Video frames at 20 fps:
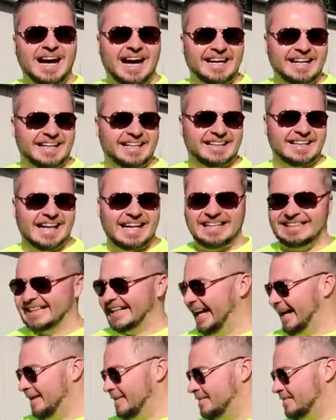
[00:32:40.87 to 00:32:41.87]
I didn't like
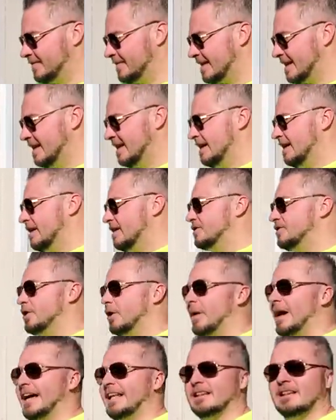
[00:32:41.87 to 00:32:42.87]
that,
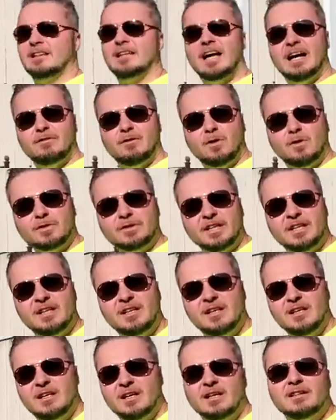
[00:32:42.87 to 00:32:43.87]
so I leveled
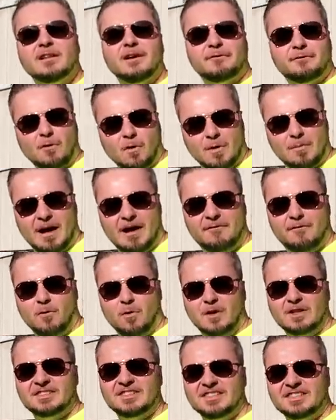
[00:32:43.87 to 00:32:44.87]
the
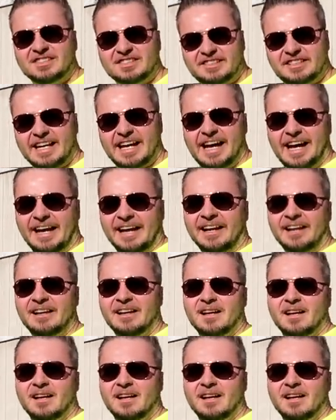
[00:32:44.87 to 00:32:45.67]
4x4s instead.